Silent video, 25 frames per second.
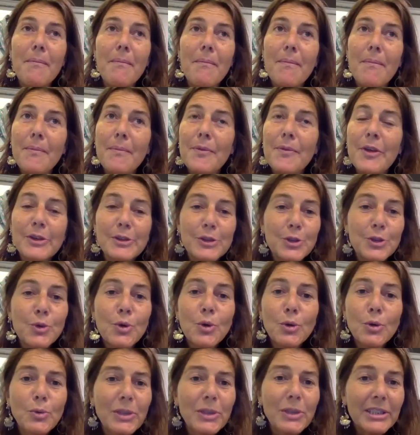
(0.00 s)
the
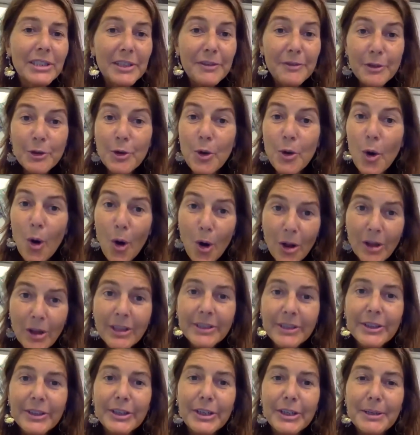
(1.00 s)
school will give you all
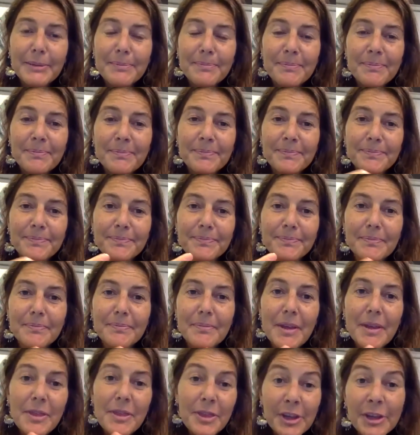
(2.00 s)
the
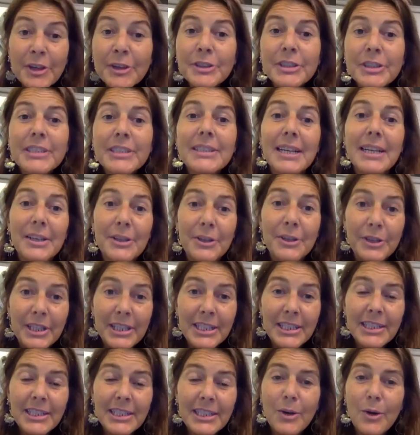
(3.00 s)
theory that you
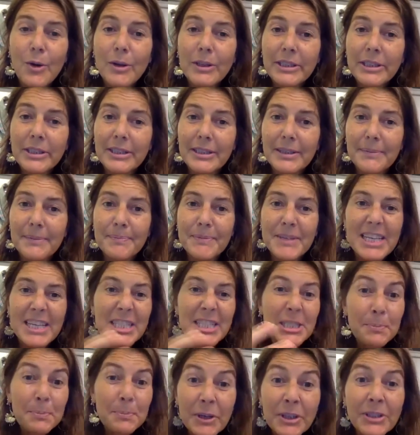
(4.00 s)
need, all the
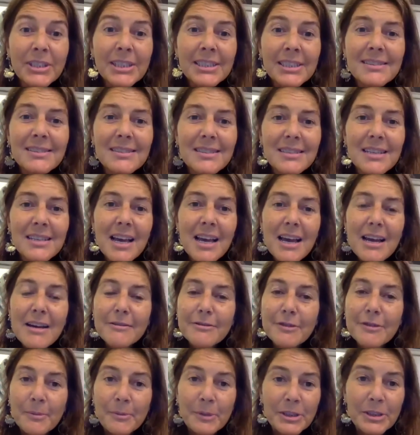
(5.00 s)
experience
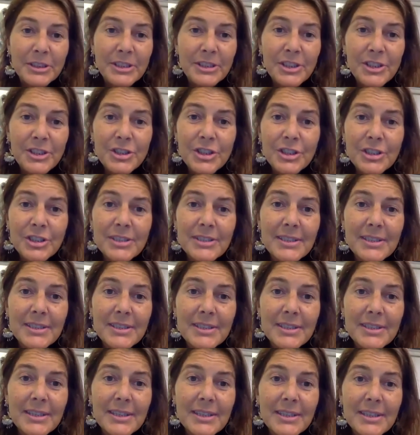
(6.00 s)
from the teachers
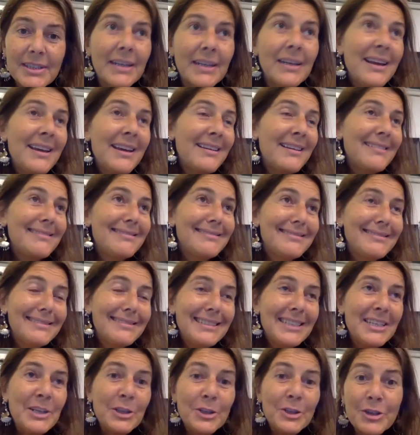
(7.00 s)
that are
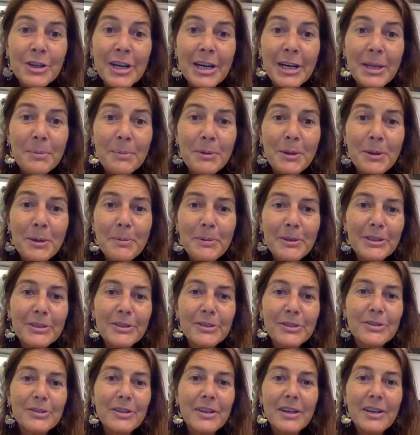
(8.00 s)
incredible,
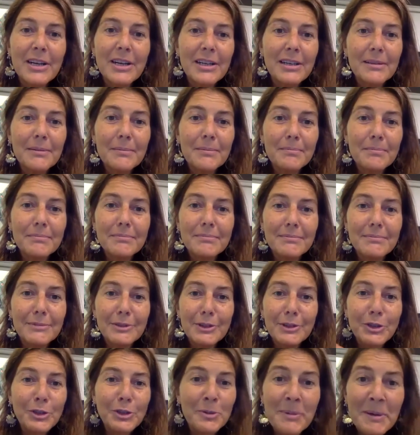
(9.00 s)
because they're
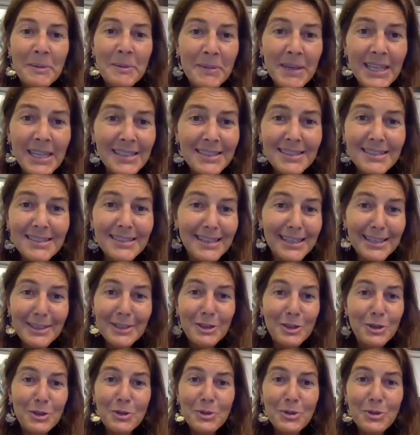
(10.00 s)
human beings
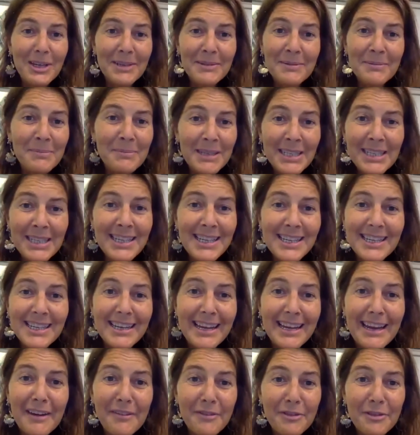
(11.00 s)
like you and me and
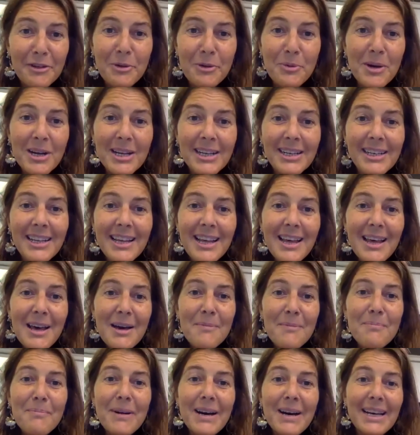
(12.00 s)
everyone,
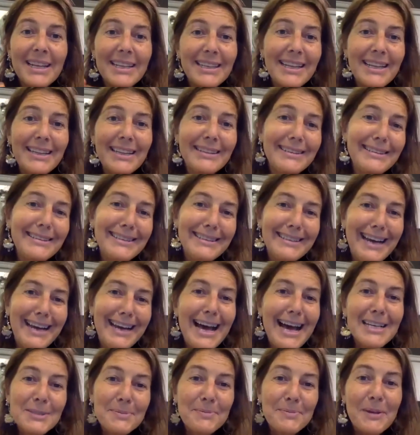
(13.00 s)
but
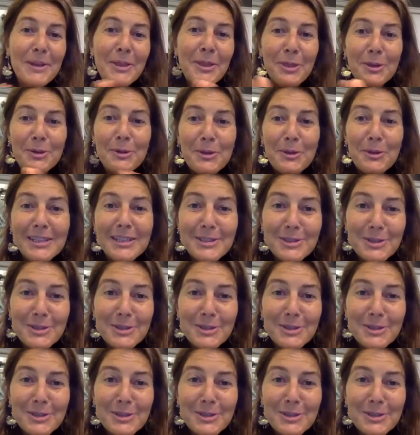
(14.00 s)
has been through this